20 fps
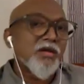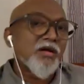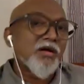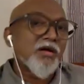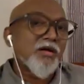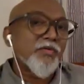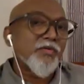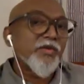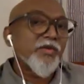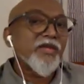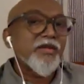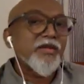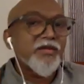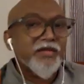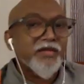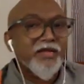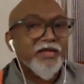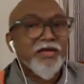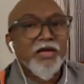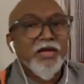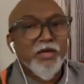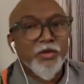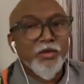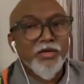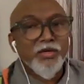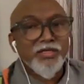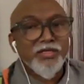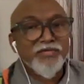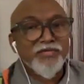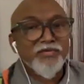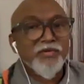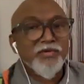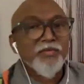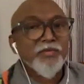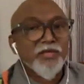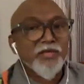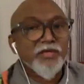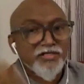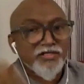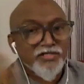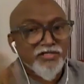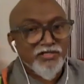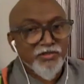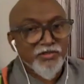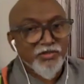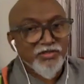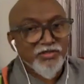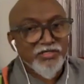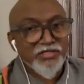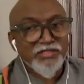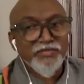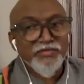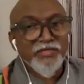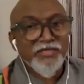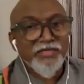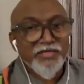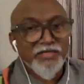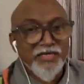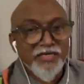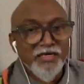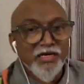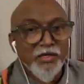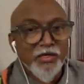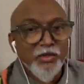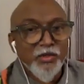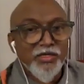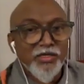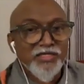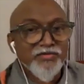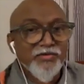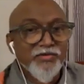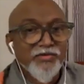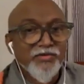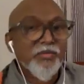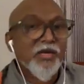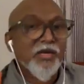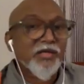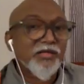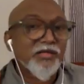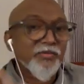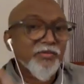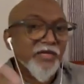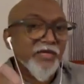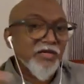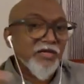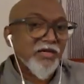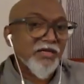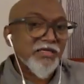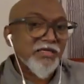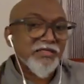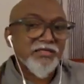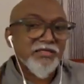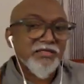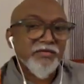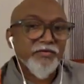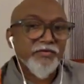uh, we take advice from institutions, we take advice from other biennales,